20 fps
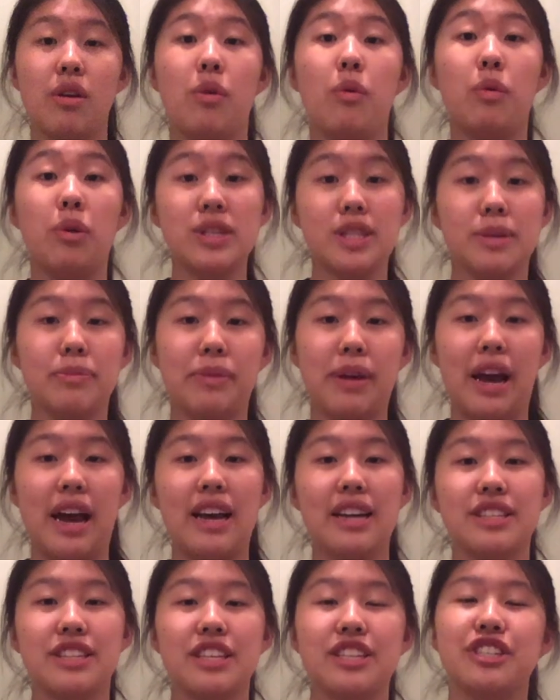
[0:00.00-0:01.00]
What's up
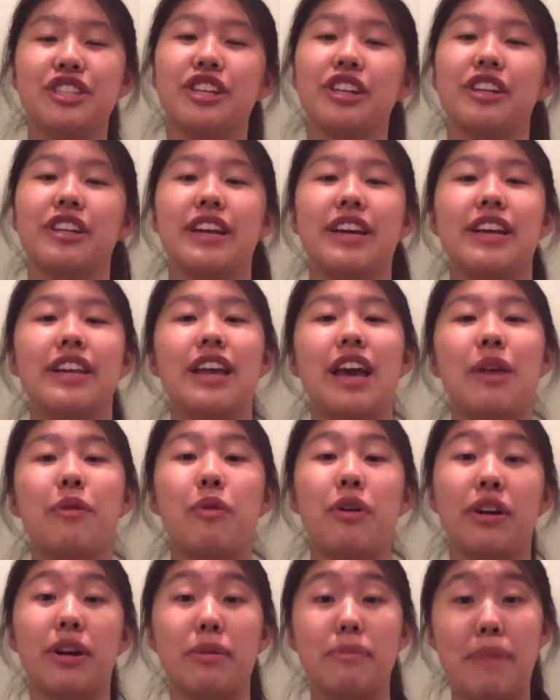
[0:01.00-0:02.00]
guys, it's Jillian and
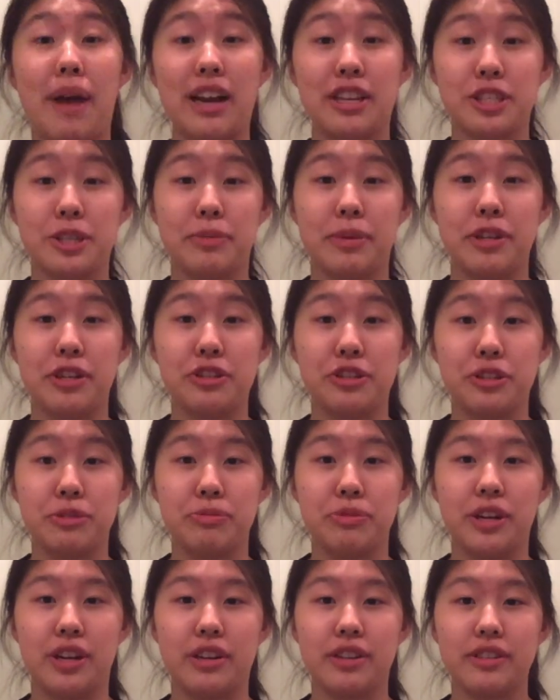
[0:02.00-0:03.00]
welcome back to my YouTube
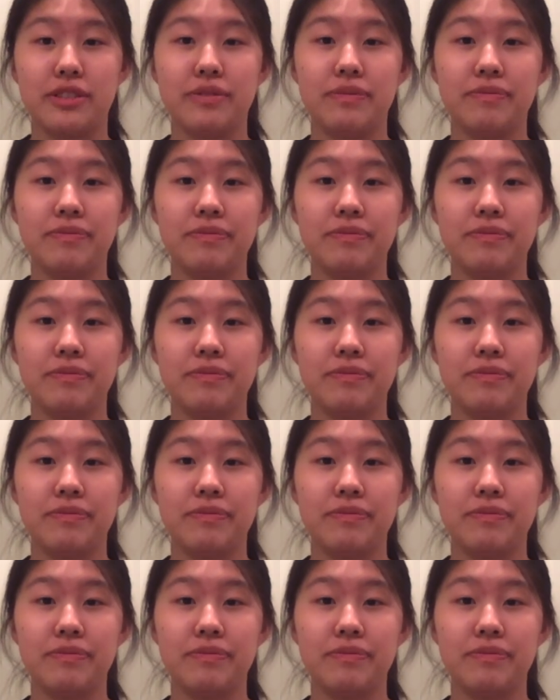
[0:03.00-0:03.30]
channel.